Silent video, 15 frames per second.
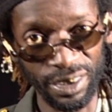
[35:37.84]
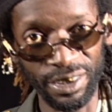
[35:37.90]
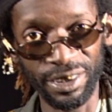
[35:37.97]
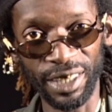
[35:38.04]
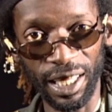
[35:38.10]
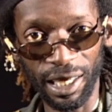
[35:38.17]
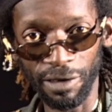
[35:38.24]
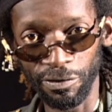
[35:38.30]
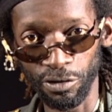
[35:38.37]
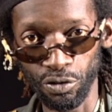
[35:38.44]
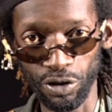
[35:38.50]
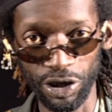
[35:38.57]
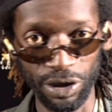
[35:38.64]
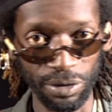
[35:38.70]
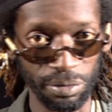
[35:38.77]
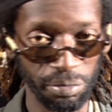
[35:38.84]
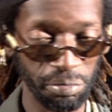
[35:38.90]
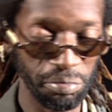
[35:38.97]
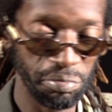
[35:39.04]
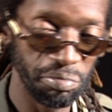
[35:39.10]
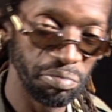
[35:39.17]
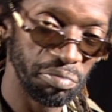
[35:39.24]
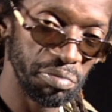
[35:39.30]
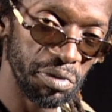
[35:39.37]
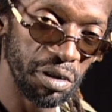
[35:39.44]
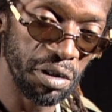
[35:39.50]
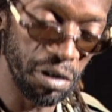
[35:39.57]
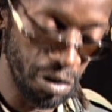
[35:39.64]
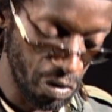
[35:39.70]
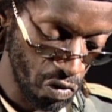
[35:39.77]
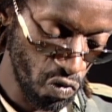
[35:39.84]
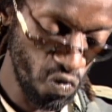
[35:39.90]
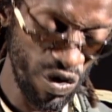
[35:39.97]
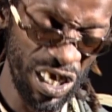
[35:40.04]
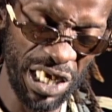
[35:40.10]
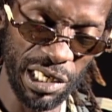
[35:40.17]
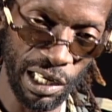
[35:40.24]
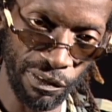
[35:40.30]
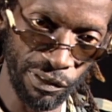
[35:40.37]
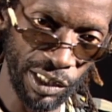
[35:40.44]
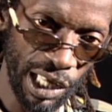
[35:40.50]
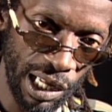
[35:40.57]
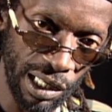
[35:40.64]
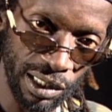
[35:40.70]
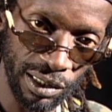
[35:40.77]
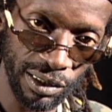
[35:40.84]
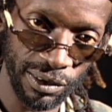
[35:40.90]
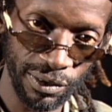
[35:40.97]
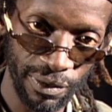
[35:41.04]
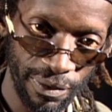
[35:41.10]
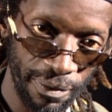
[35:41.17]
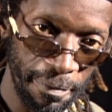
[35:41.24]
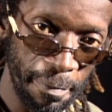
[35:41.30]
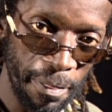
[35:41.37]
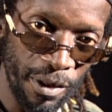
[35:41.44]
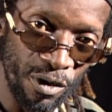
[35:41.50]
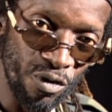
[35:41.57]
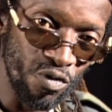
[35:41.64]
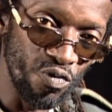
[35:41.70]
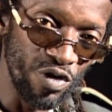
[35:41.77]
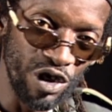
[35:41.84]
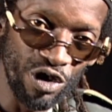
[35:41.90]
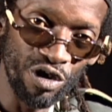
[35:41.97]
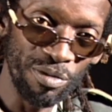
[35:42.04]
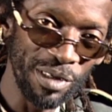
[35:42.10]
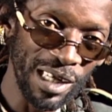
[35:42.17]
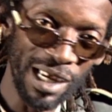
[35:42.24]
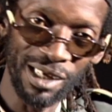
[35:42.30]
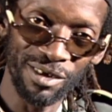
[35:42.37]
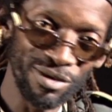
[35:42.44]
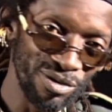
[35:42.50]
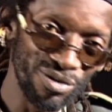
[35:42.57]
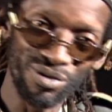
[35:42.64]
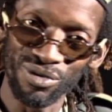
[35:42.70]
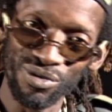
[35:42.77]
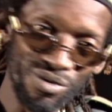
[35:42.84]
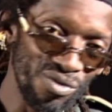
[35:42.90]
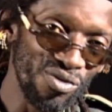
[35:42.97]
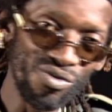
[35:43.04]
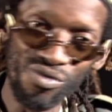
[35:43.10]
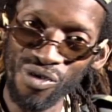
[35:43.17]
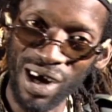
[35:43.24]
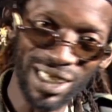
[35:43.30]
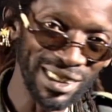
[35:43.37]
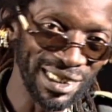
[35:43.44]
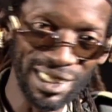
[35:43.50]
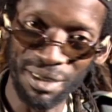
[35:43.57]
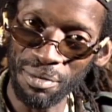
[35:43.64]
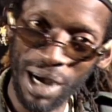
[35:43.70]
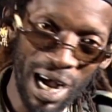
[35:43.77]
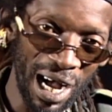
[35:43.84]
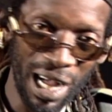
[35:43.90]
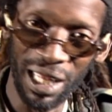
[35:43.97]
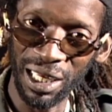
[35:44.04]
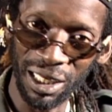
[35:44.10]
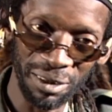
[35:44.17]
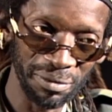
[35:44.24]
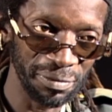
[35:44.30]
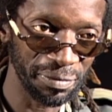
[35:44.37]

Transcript: Yala for we da for ya. We no belong to no Guatemala.